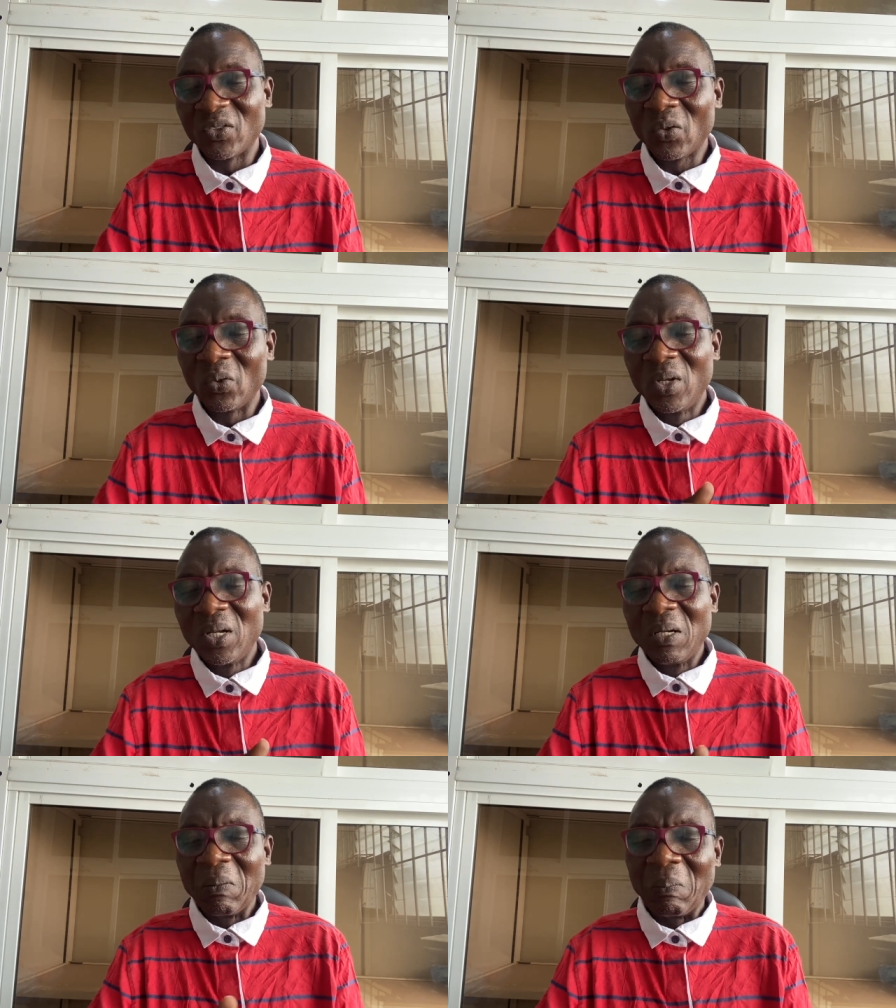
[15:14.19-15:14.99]
So
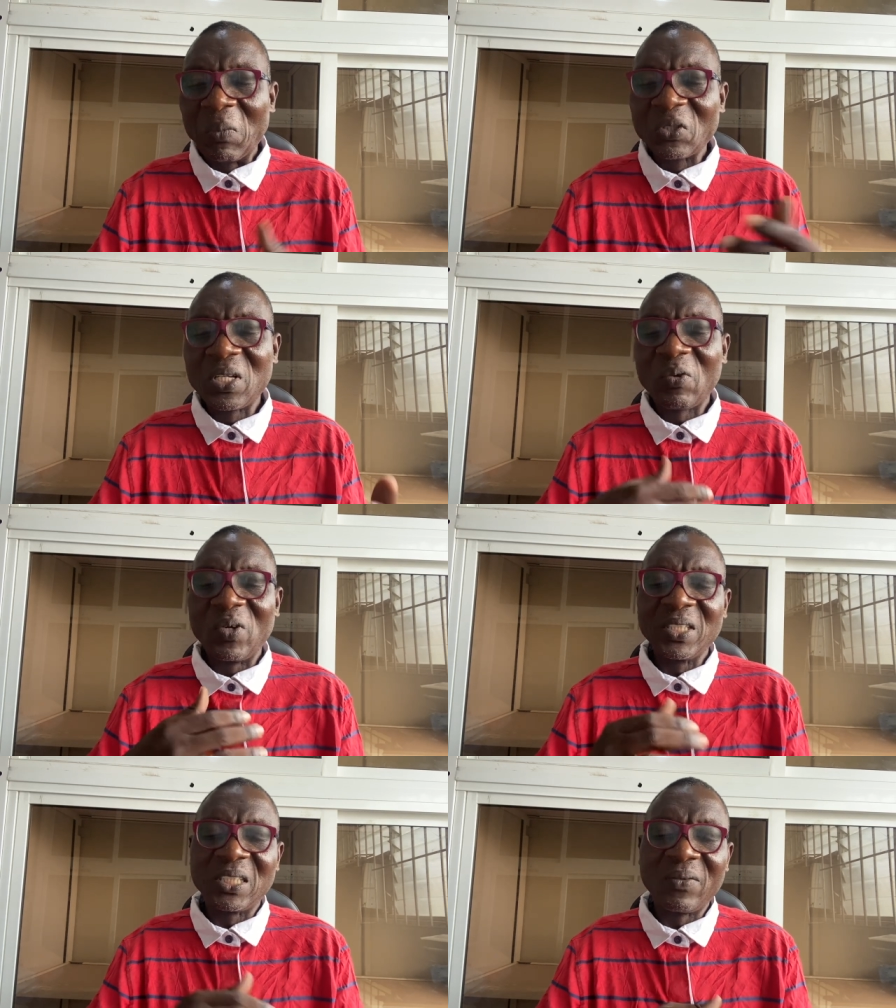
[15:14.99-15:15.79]
mostly
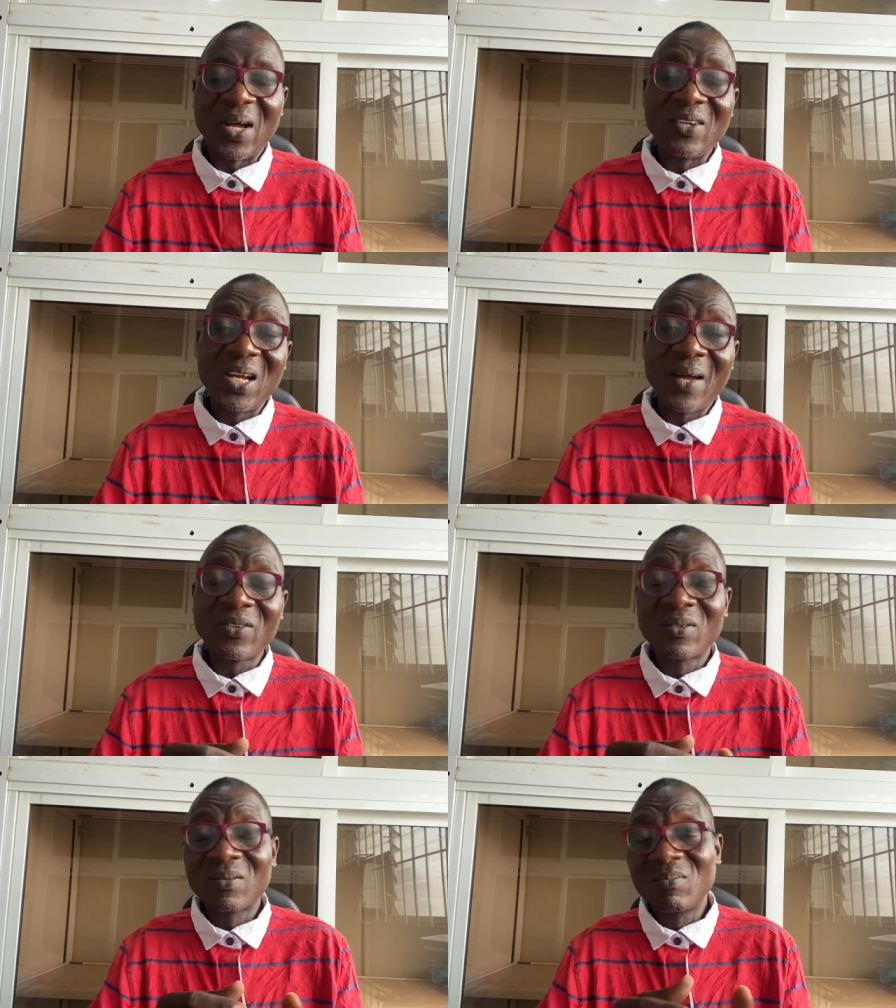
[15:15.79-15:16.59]
qualitative and they have,
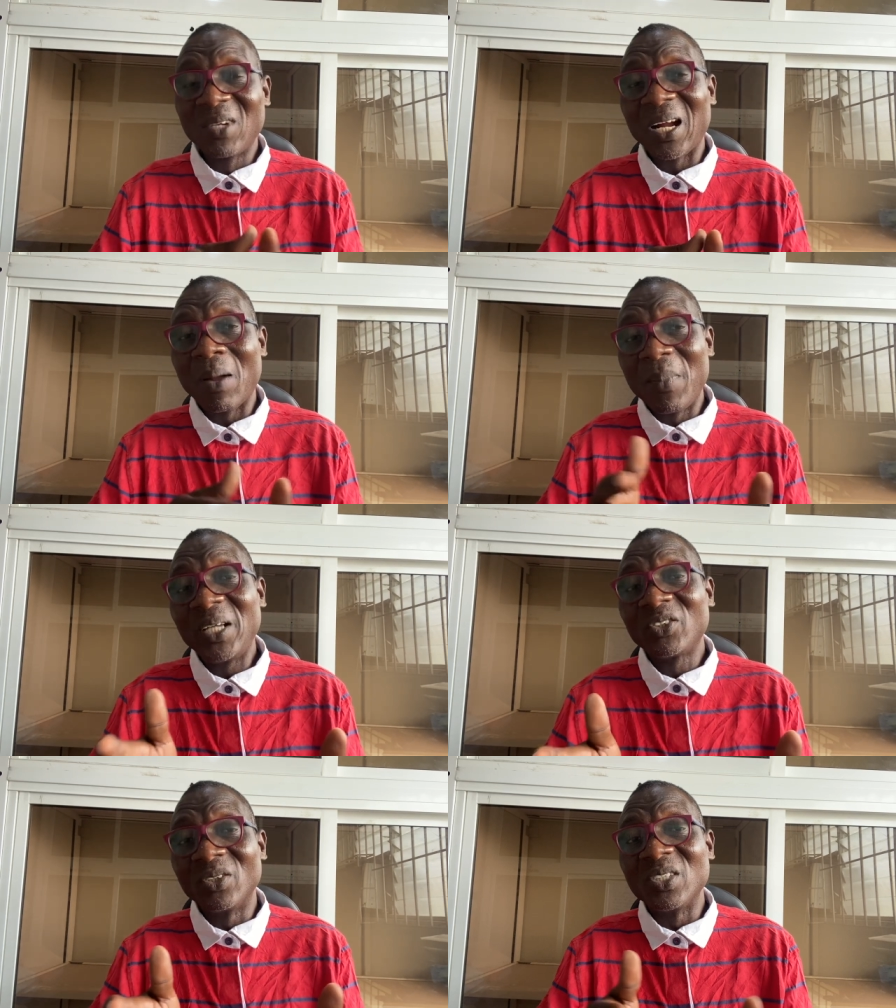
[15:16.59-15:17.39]
like I
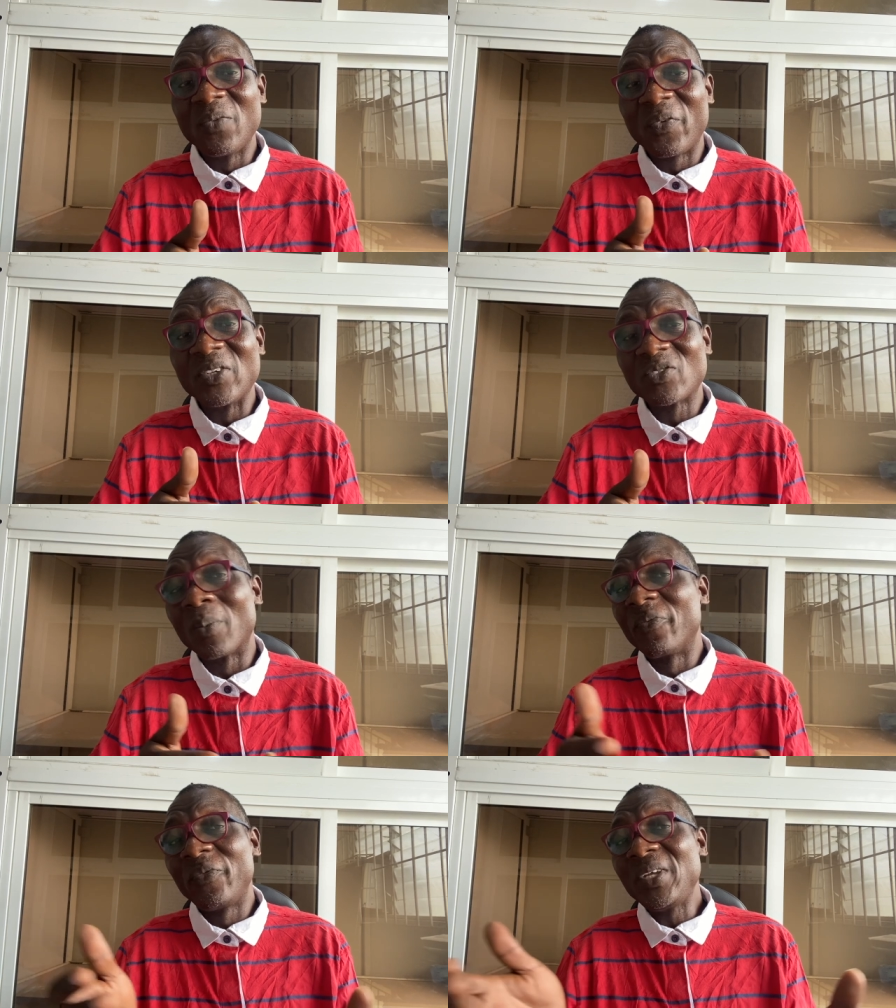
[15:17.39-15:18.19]
mentioned, different
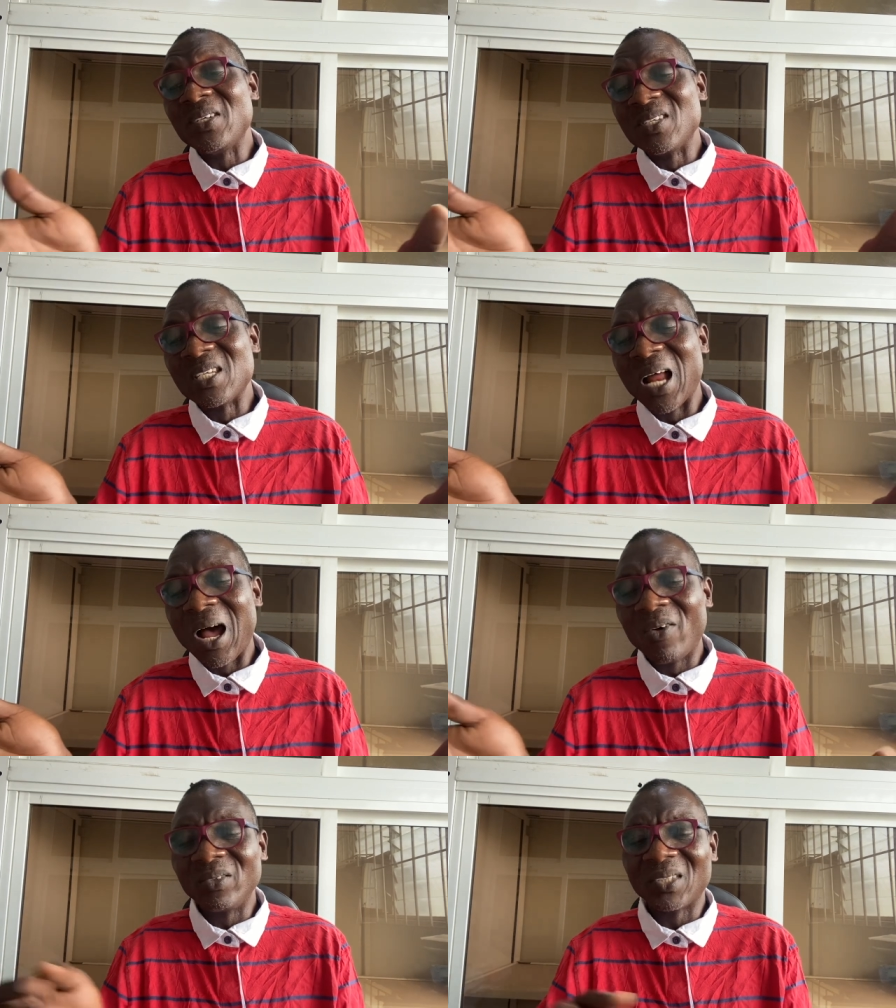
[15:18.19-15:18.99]
subfields
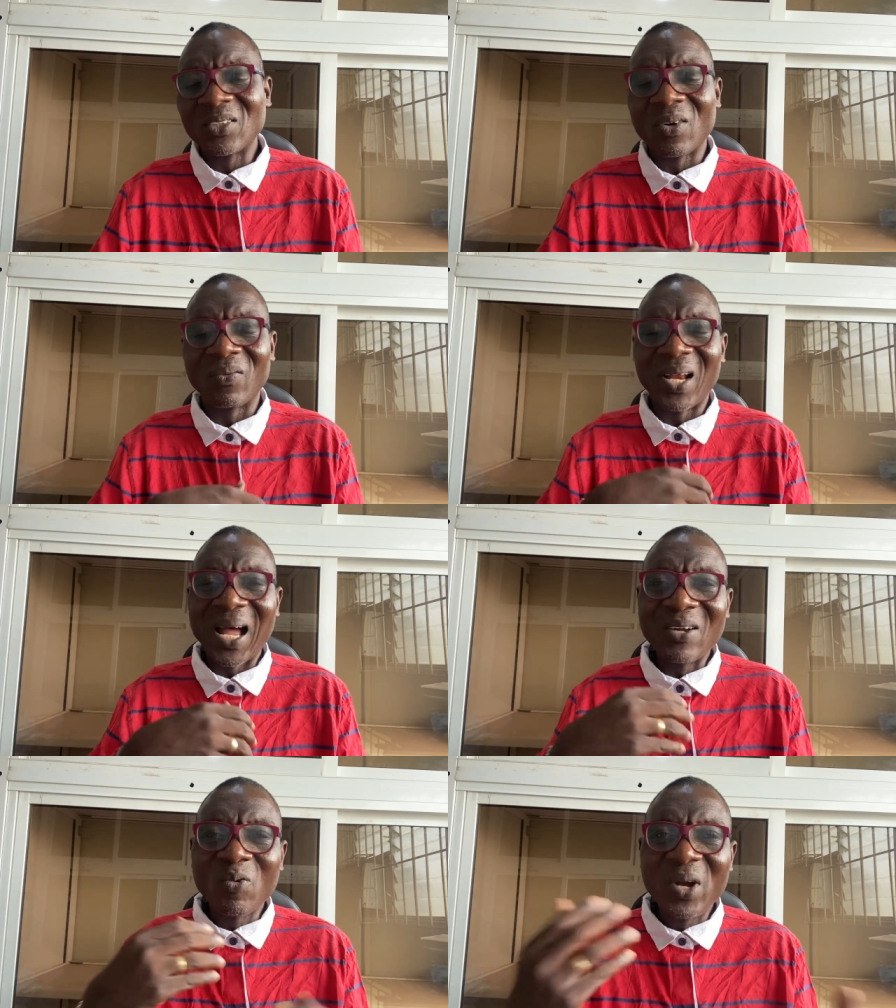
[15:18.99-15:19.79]
now in terms of
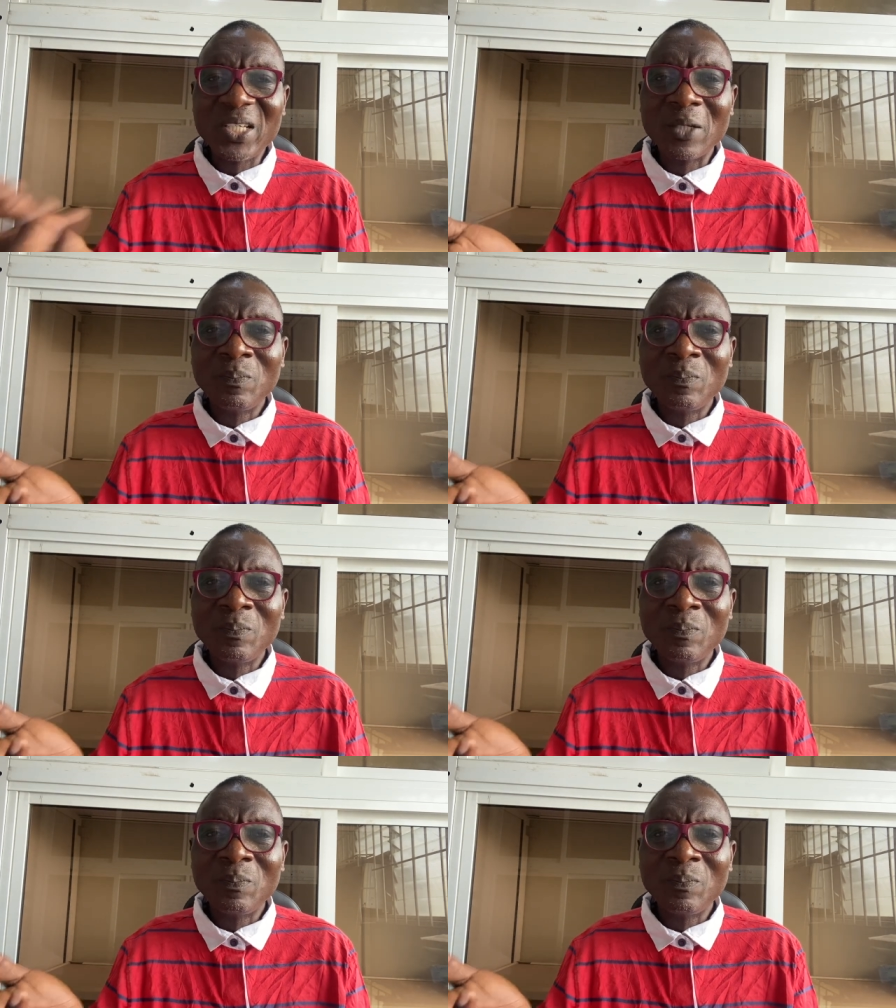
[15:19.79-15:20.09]
language,